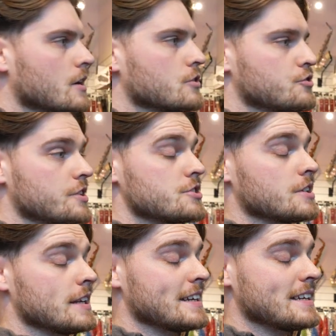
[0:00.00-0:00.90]

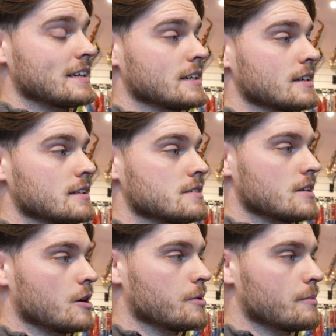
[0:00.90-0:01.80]
Traditionally,
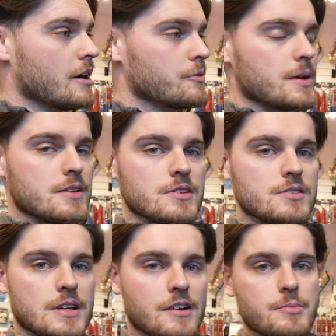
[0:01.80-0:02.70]
Selma
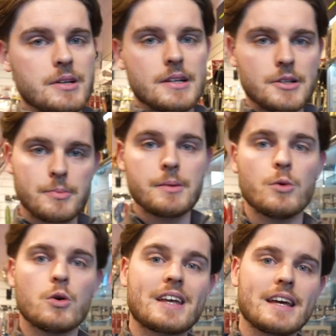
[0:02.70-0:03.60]
mouthpieces have been a little bit
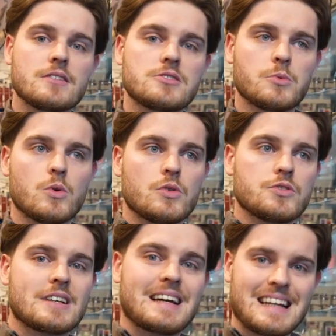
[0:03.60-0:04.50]
more geared
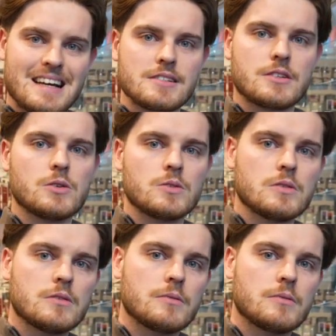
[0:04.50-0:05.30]
towards classical